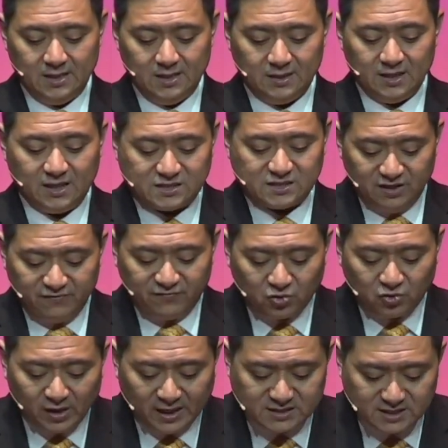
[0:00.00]
Let us live
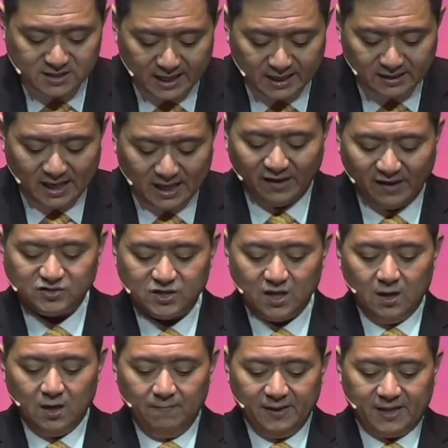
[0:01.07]
Christ like lives
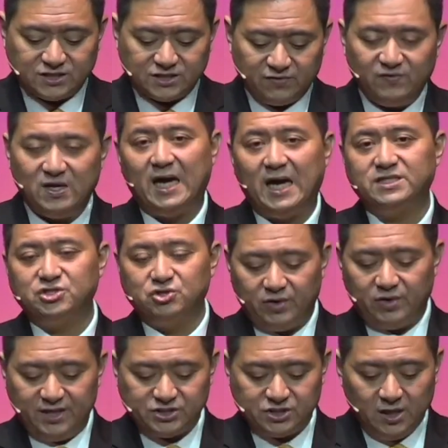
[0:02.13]
because of God's
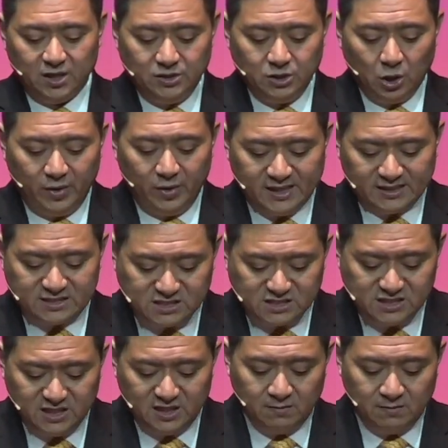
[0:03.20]
grace, knowing that
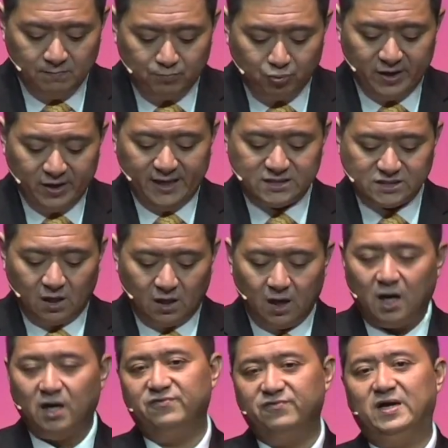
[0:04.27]
sin breaks the
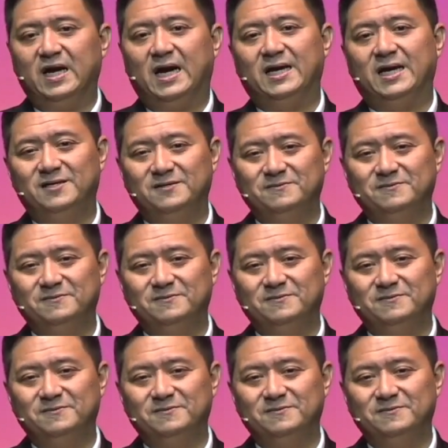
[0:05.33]
heart of God.